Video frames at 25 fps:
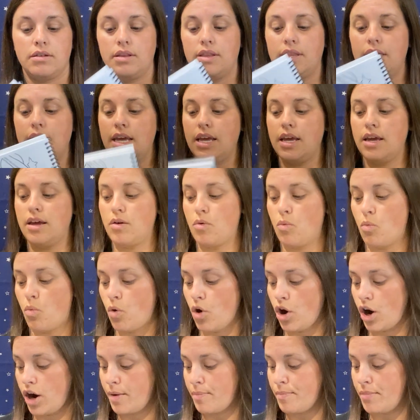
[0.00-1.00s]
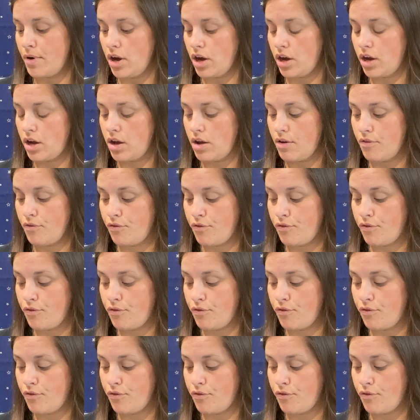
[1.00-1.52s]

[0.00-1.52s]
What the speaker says: the workbook